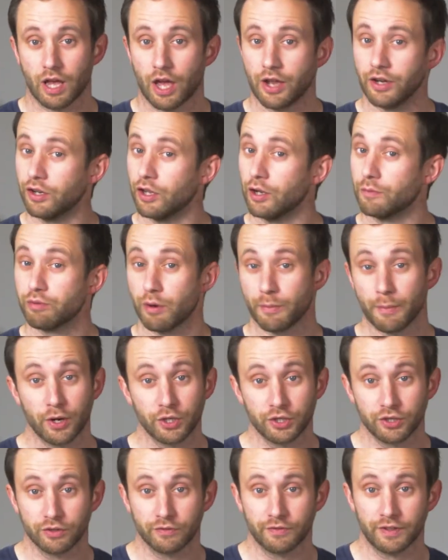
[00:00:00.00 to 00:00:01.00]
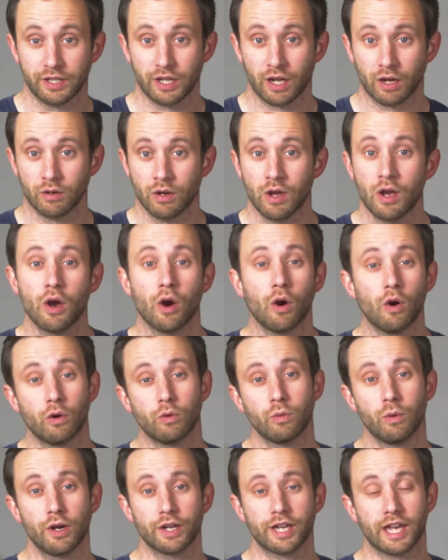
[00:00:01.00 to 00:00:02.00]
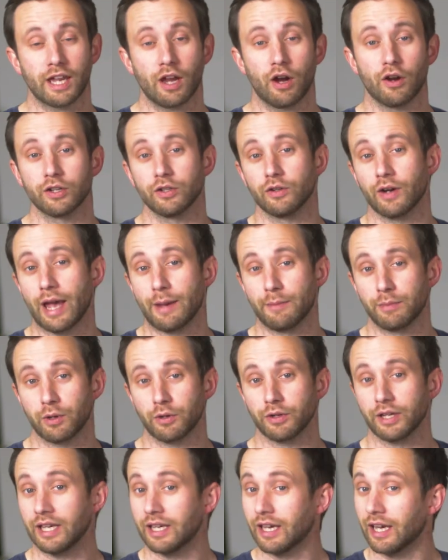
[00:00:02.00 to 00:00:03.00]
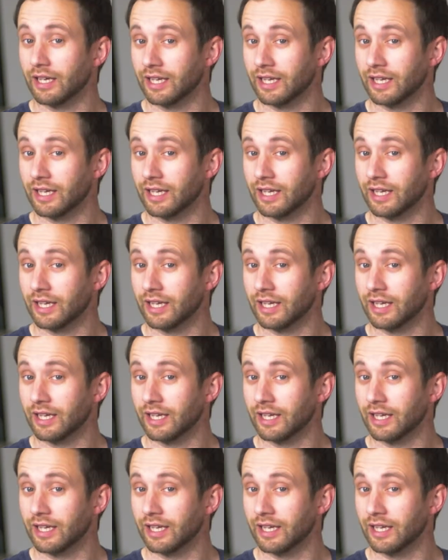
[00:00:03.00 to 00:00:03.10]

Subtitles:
a new promotional video, or working on your employee